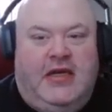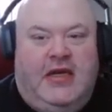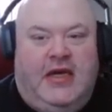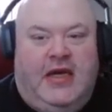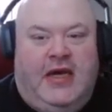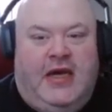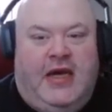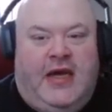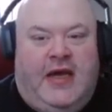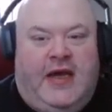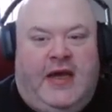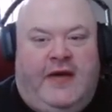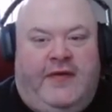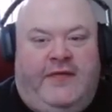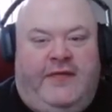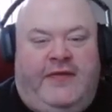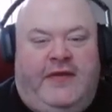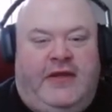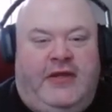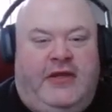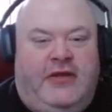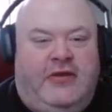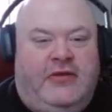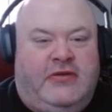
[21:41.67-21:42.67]
uh,
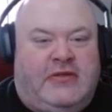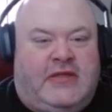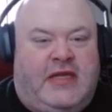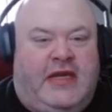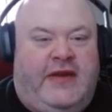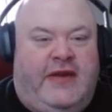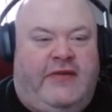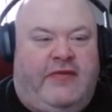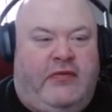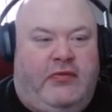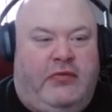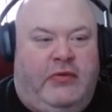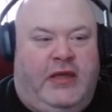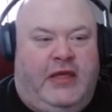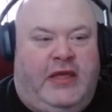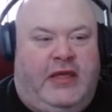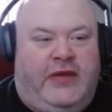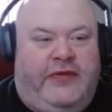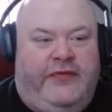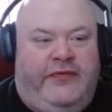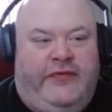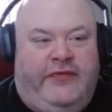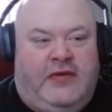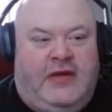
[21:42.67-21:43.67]
videos, I never really
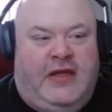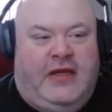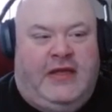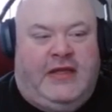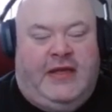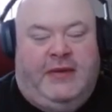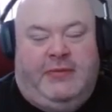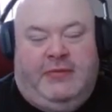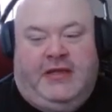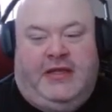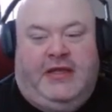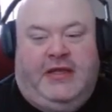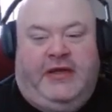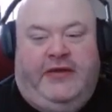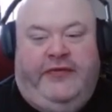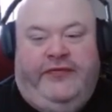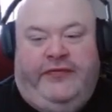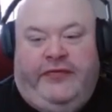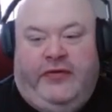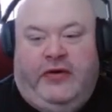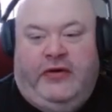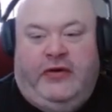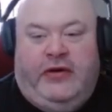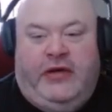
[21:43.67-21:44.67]
attempted to
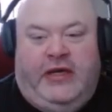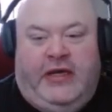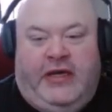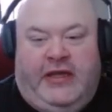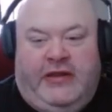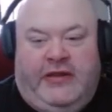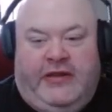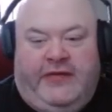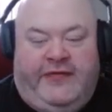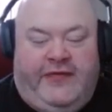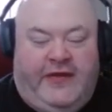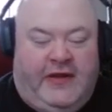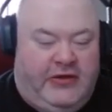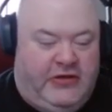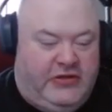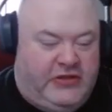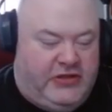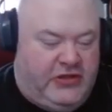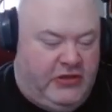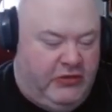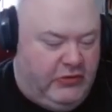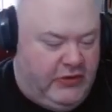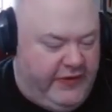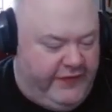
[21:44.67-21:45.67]
convert any of the figures.
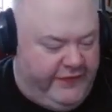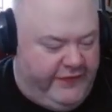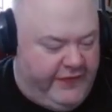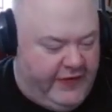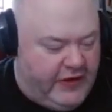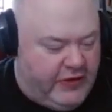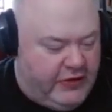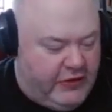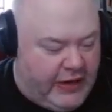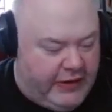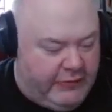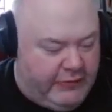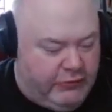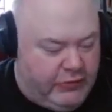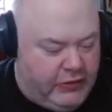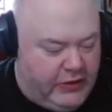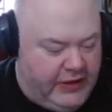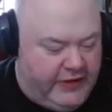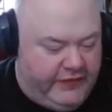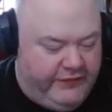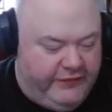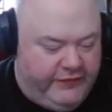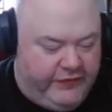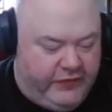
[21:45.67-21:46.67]
The only figure I
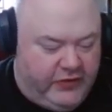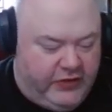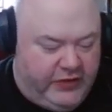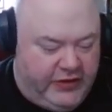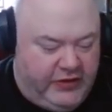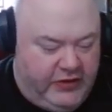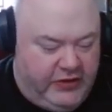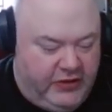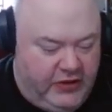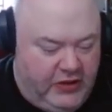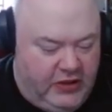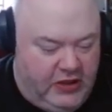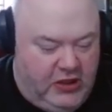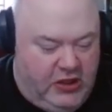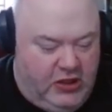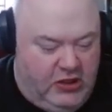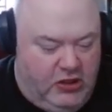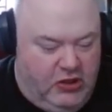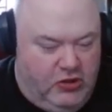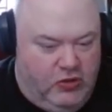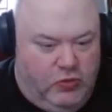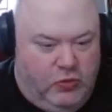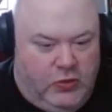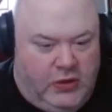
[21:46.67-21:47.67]
really converted
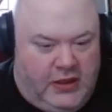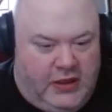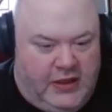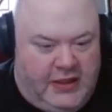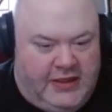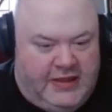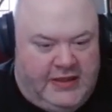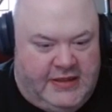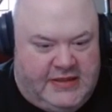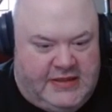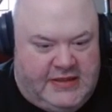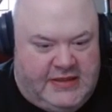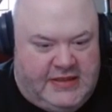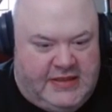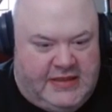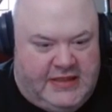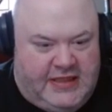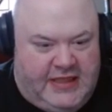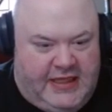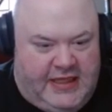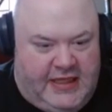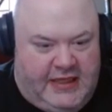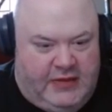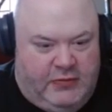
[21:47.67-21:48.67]
was
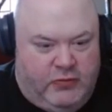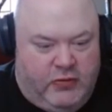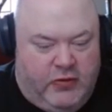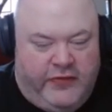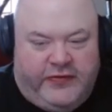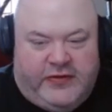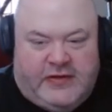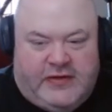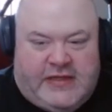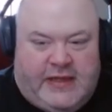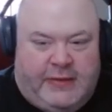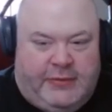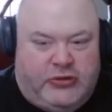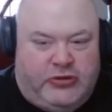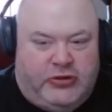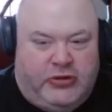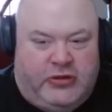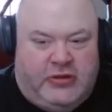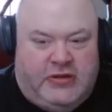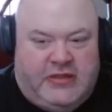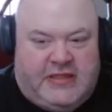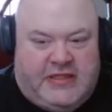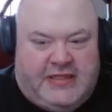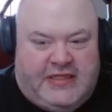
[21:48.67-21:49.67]
the War for
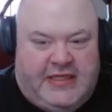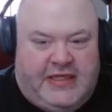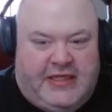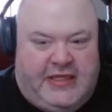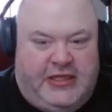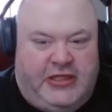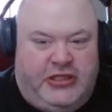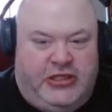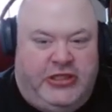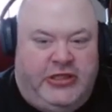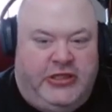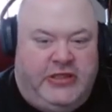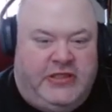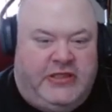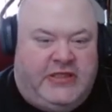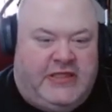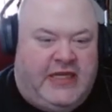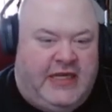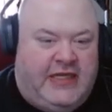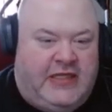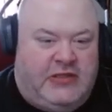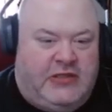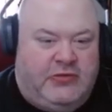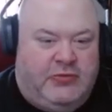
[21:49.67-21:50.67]
Cybertron Siege
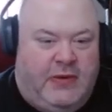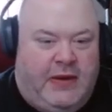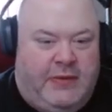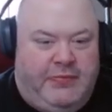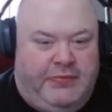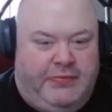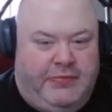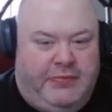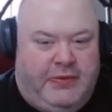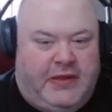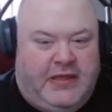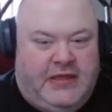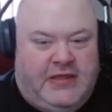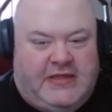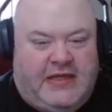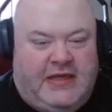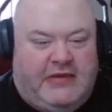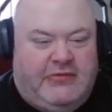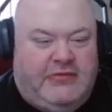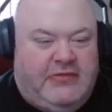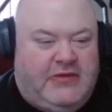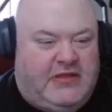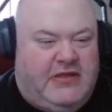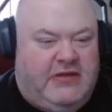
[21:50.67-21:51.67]
Sideswipe, because I
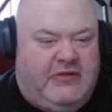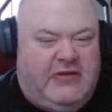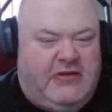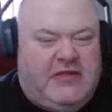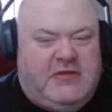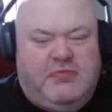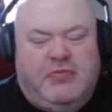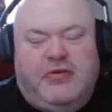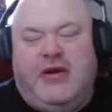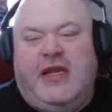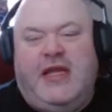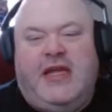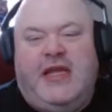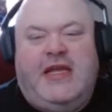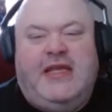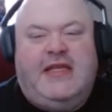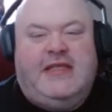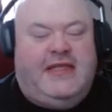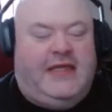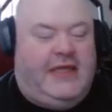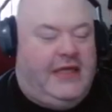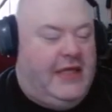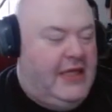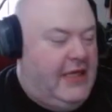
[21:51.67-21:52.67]
was it was pretty
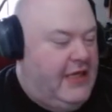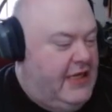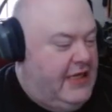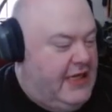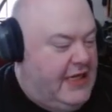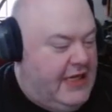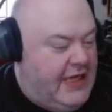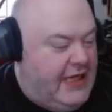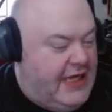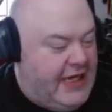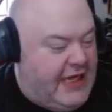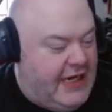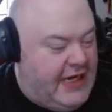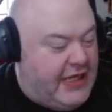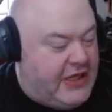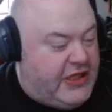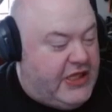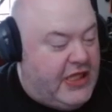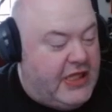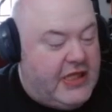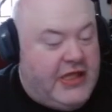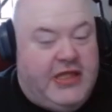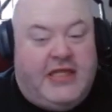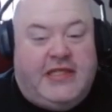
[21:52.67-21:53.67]
easy, and I
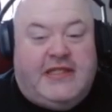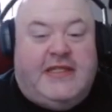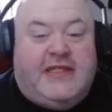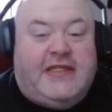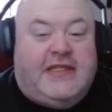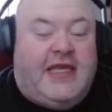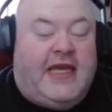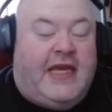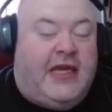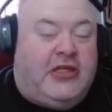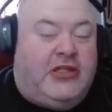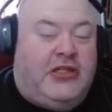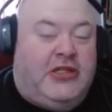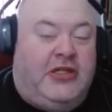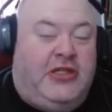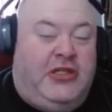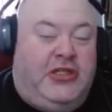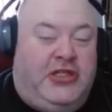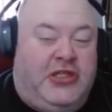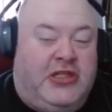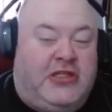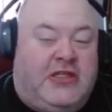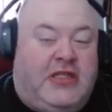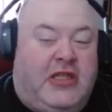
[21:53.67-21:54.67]
think this is actually
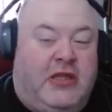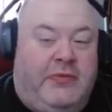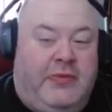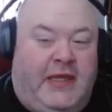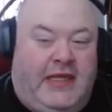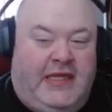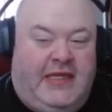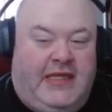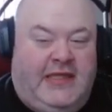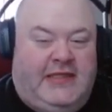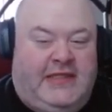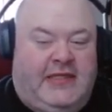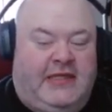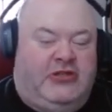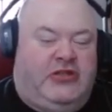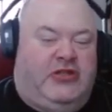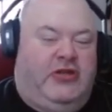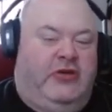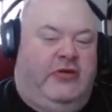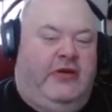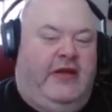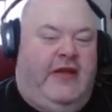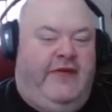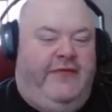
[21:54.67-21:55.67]
just a little bit easier.
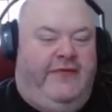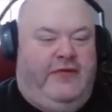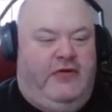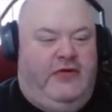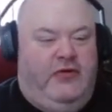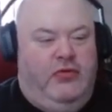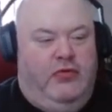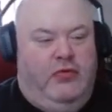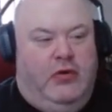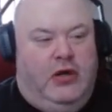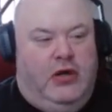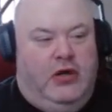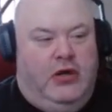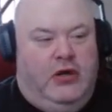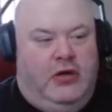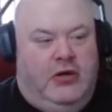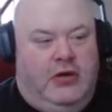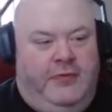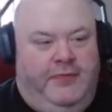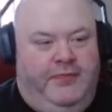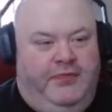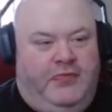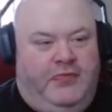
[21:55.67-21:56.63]
So if you are